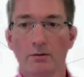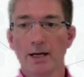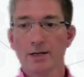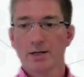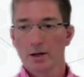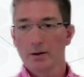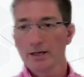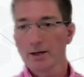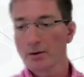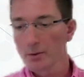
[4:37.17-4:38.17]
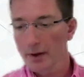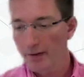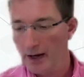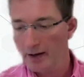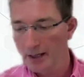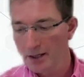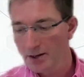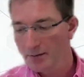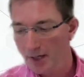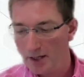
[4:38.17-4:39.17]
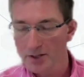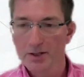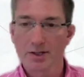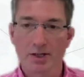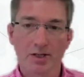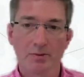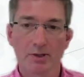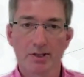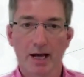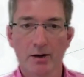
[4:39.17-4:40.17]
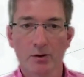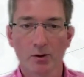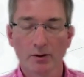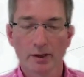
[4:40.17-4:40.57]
right, so I don't know whether that is in relation to 6110 or